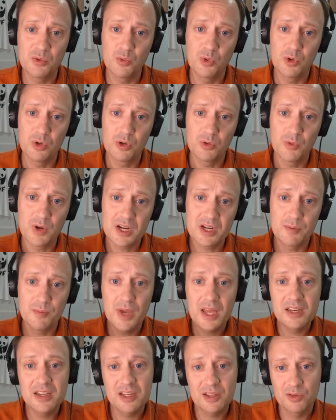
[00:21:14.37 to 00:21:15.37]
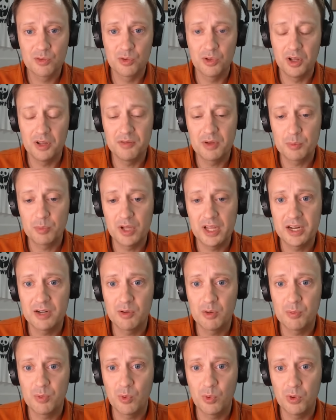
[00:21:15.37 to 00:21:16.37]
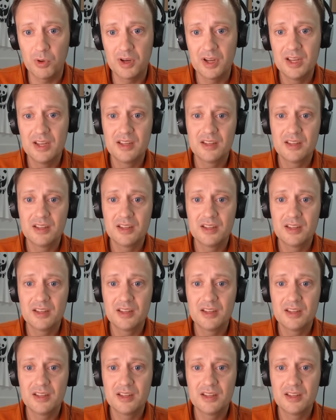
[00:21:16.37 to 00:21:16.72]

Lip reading: we're recommending through the Living Planet report